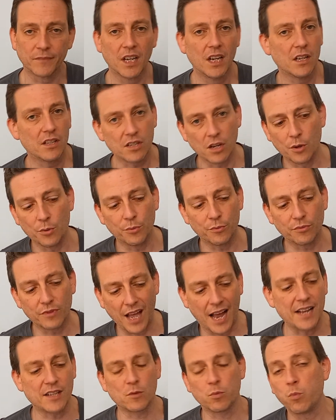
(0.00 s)
So
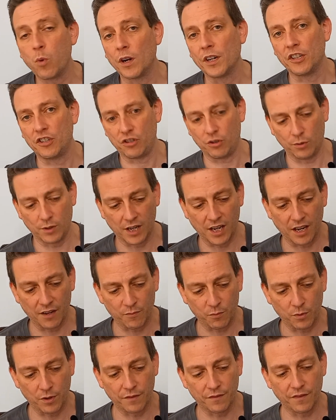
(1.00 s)
that's one issue I have
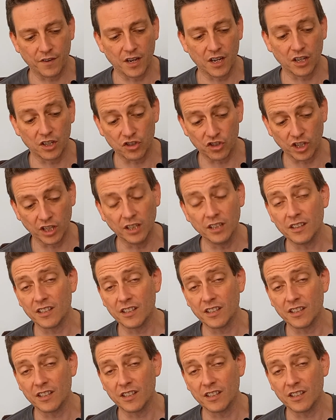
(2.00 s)
with Djinn.